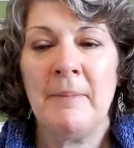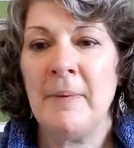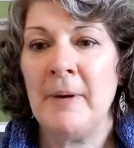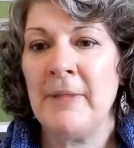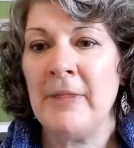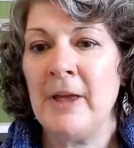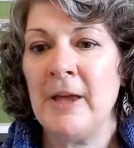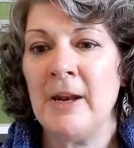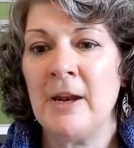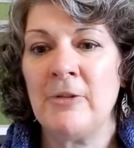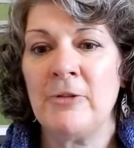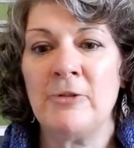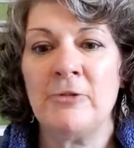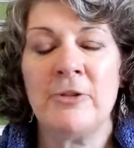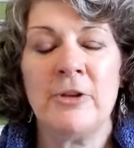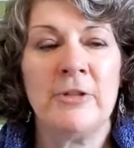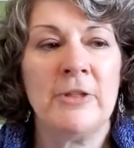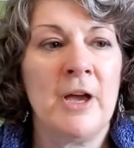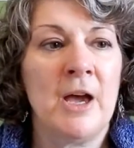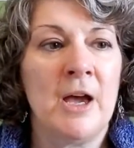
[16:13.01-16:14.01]
But then other
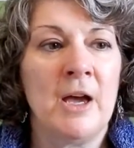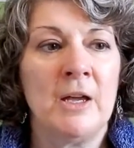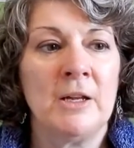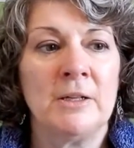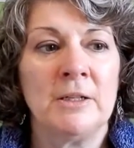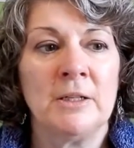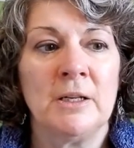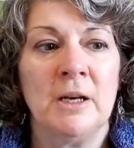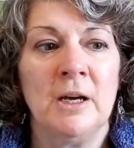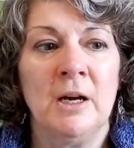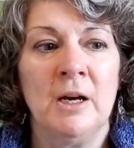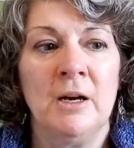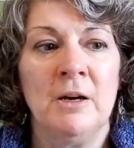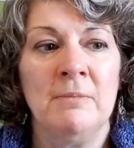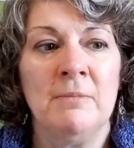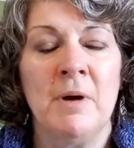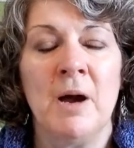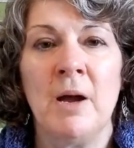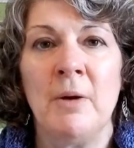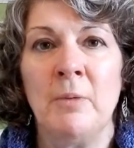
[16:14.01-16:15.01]
than that,
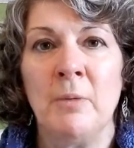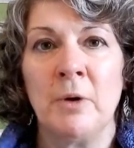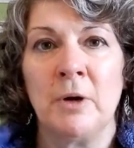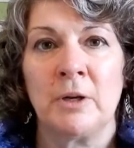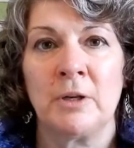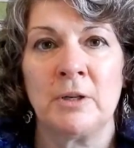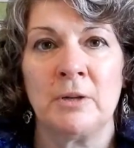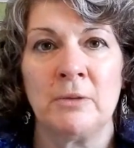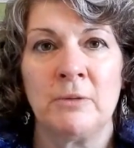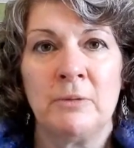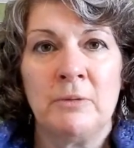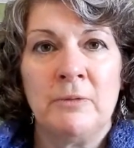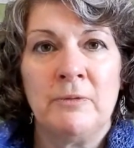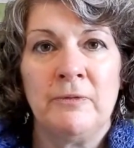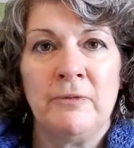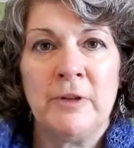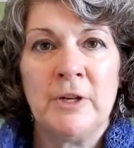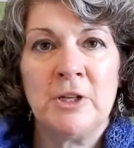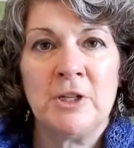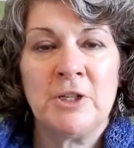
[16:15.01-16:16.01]
I worked through,
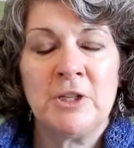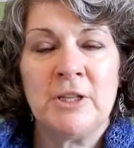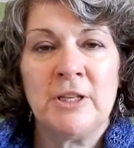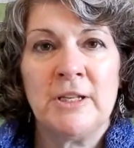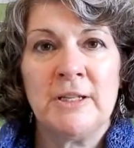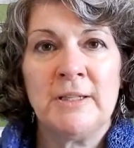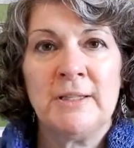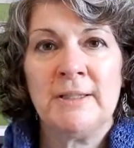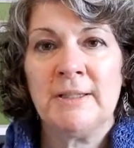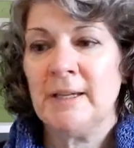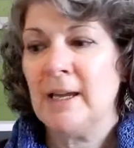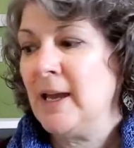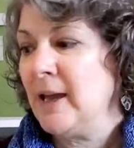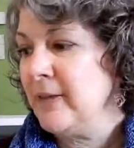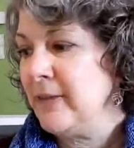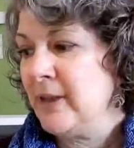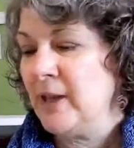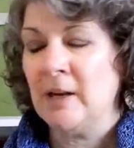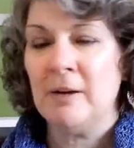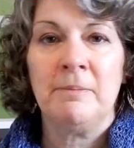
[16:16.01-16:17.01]
finished this,
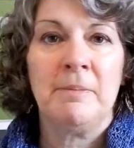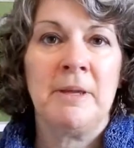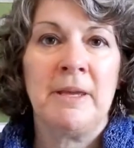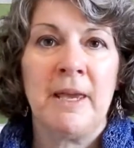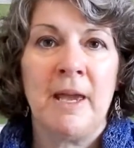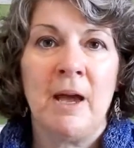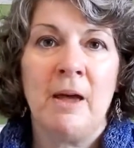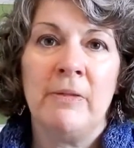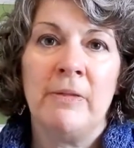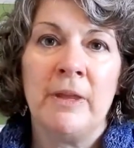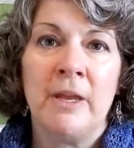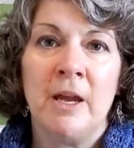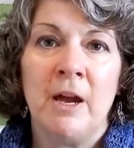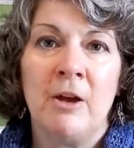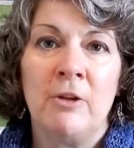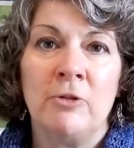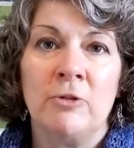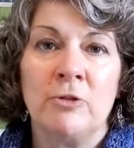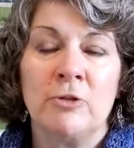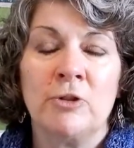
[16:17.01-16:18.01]
and then began the
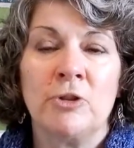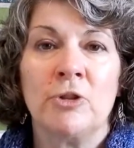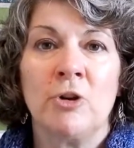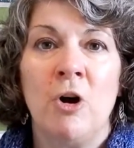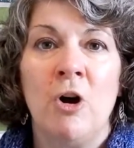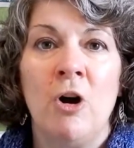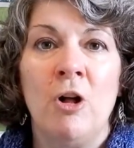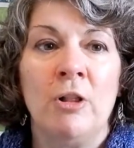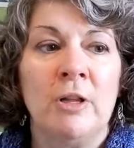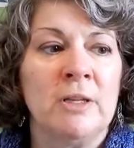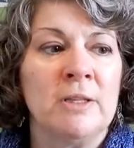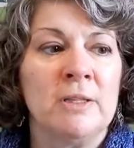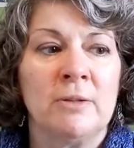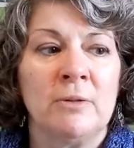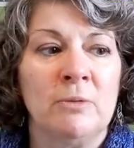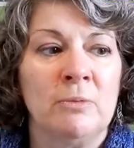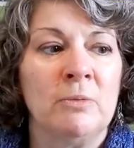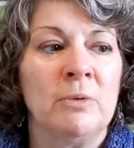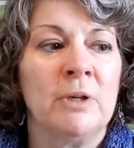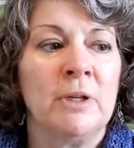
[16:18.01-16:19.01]
other shawl. And
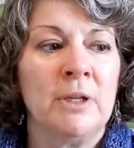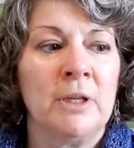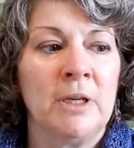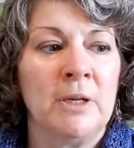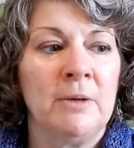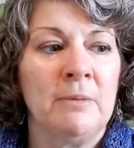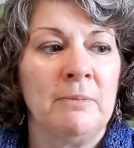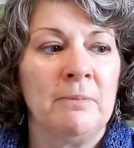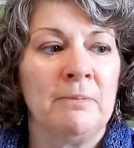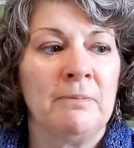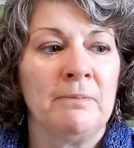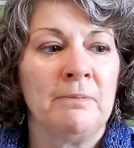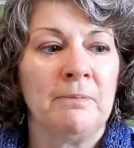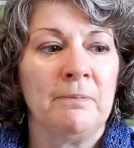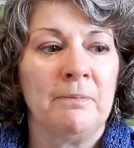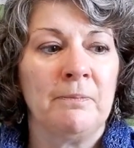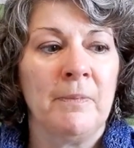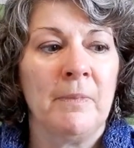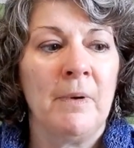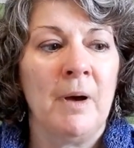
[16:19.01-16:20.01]
so really,
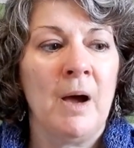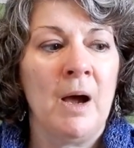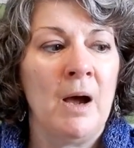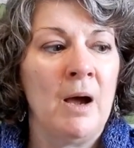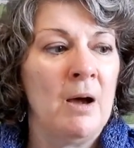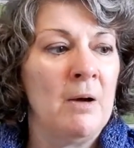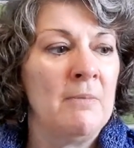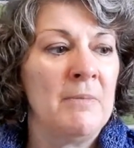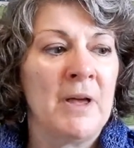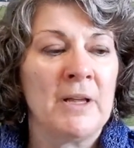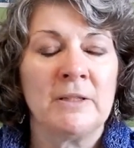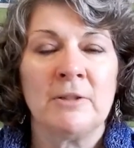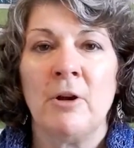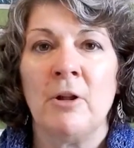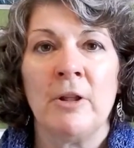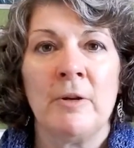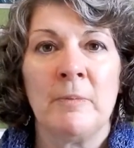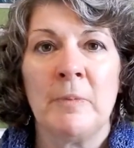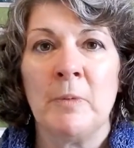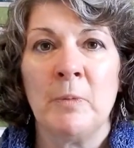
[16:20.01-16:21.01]
that's
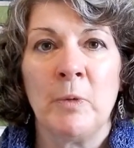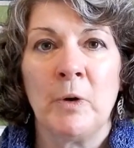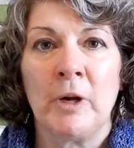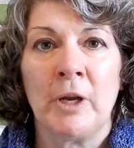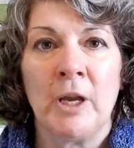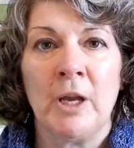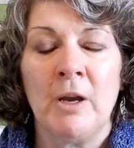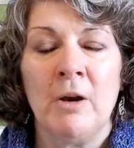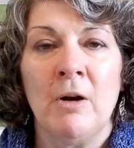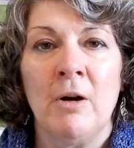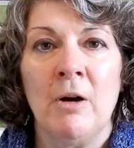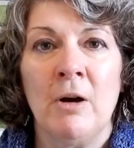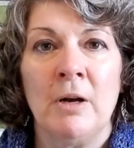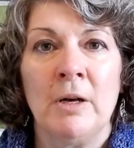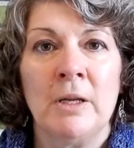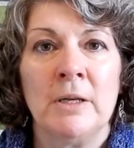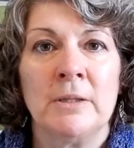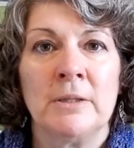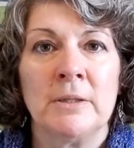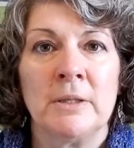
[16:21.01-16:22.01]
all I've been working
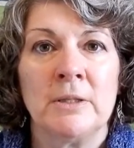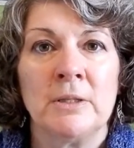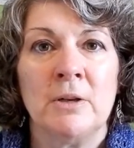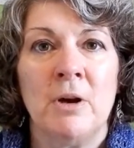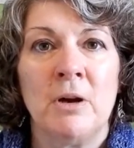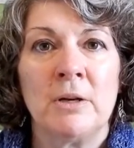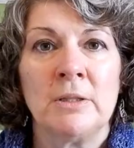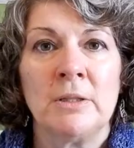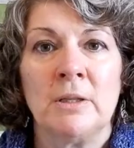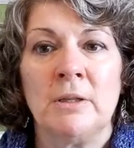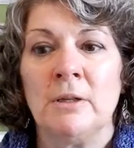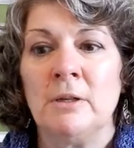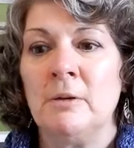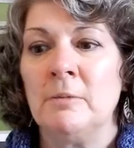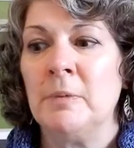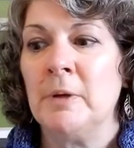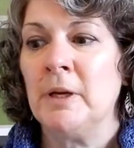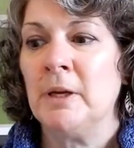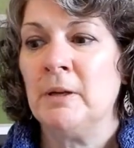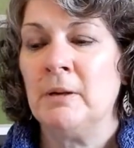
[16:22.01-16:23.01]
on, is the socks a
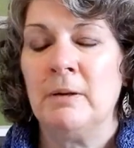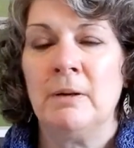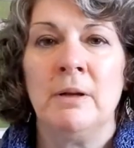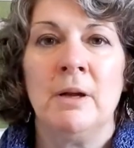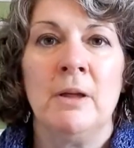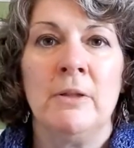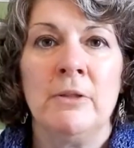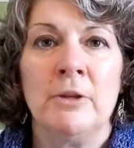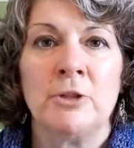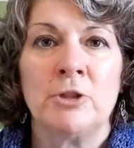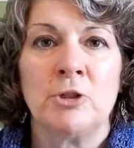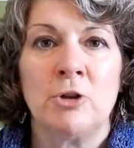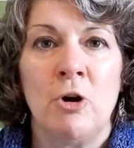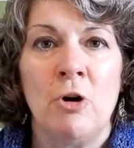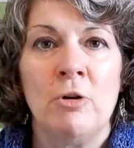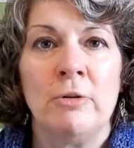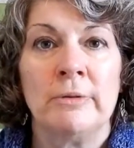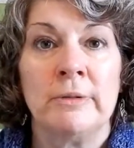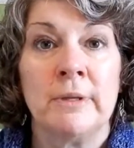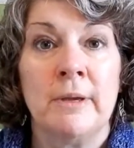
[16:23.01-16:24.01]
little bit and the
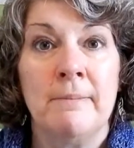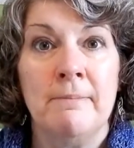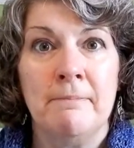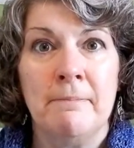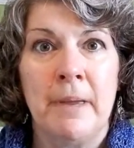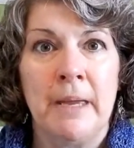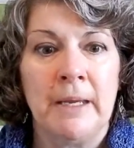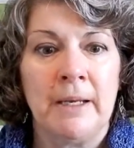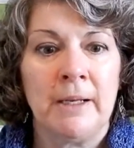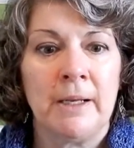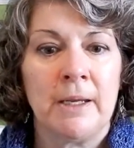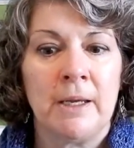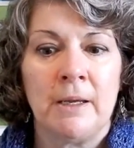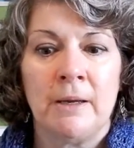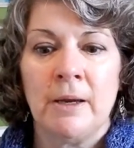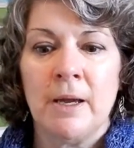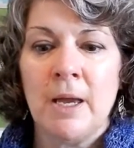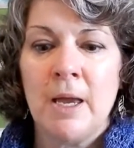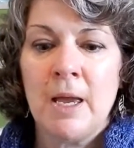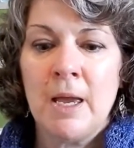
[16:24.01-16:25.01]
shawls
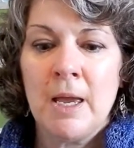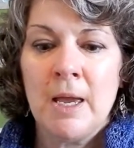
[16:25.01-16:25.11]
mainly.